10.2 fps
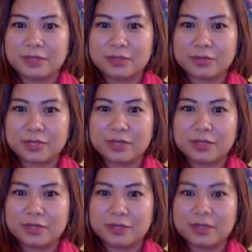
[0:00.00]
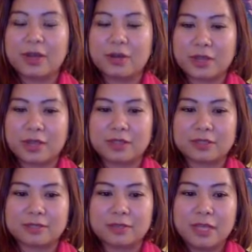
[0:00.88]
You agree? Yeah. Okay,
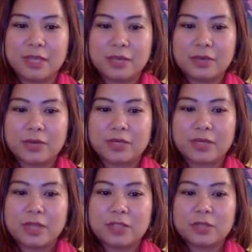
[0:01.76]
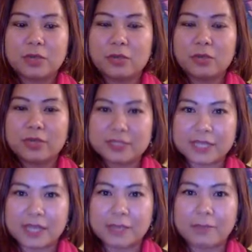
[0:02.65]
awesome. Great. So this
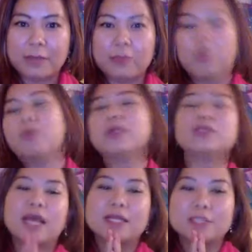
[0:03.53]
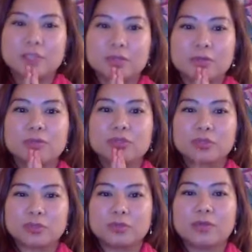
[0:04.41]
time, I'm going to ask you
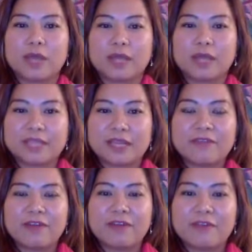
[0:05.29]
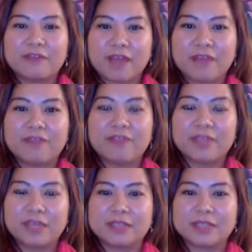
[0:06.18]
to identify 5
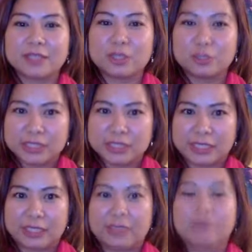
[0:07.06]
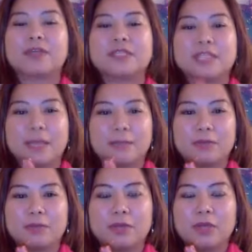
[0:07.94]
things that you see. For
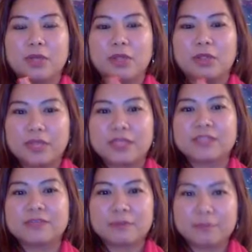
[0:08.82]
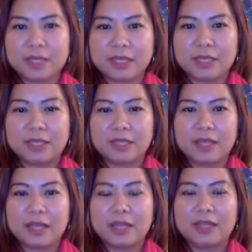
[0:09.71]
example, things for me
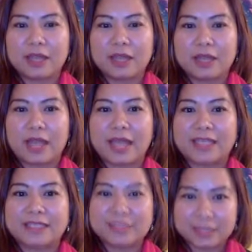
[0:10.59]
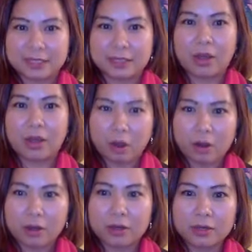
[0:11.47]
that I see
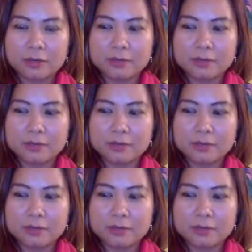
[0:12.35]
are,